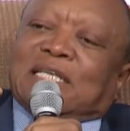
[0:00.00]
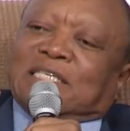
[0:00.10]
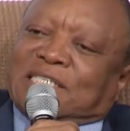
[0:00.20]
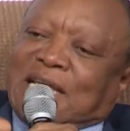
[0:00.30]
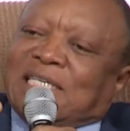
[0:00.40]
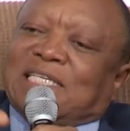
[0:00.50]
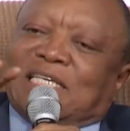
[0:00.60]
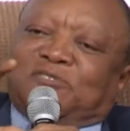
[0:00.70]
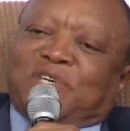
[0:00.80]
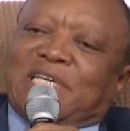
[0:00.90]

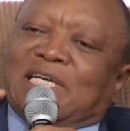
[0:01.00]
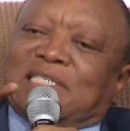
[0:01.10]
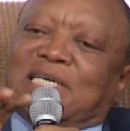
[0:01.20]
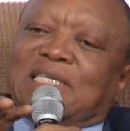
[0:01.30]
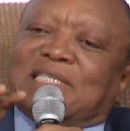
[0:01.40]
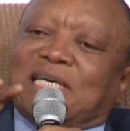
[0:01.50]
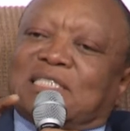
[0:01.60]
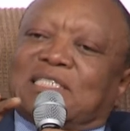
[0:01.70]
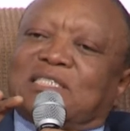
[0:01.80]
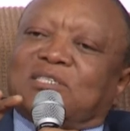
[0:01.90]
centers, various
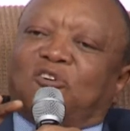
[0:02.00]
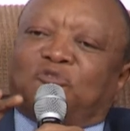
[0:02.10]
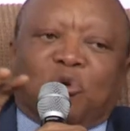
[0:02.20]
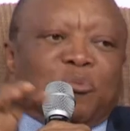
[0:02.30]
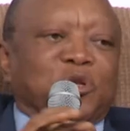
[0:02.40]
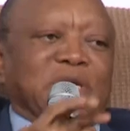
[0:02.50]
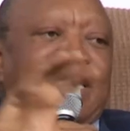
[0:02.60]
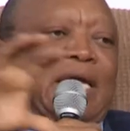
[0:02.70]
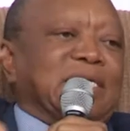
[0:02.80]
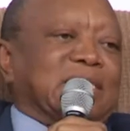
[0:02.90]
centers of
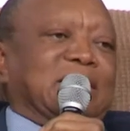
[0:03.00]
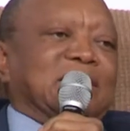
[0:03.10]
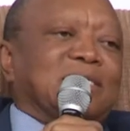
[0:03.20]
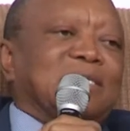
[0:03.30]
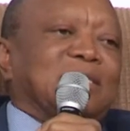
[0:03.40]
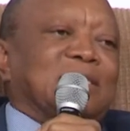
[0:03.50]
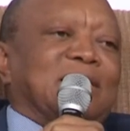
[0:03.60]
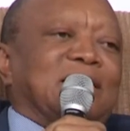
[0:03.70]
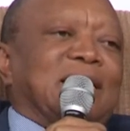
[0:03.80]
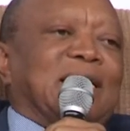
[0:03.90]
communication.
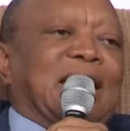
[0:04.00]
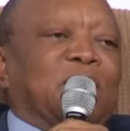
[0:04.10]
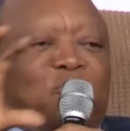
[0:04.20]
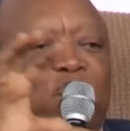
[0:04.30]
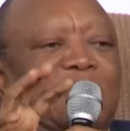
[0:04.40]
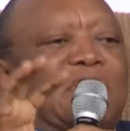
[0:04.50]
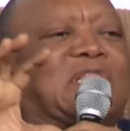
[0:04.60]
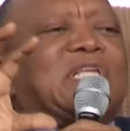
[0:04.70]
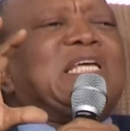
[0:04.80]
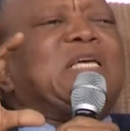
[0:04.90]
And we've
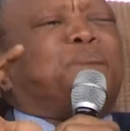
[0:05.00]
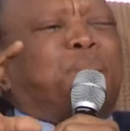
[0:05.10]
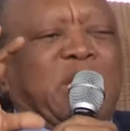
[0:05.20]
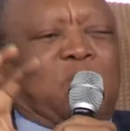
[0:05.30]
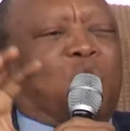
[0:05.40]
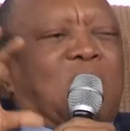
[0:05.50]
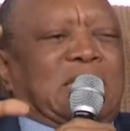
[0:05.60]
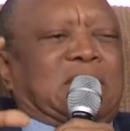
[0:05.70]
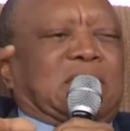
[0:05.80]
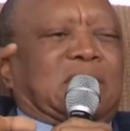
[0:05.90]
got three big
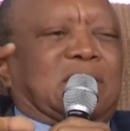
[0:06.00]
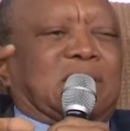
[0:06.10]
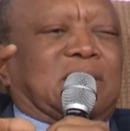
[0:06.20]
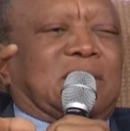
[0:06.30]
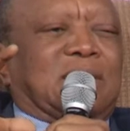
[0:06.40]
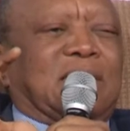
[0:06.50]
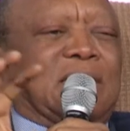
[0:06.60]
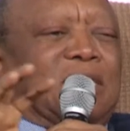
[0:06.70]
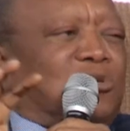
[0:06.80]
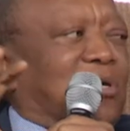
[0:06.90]
ones in this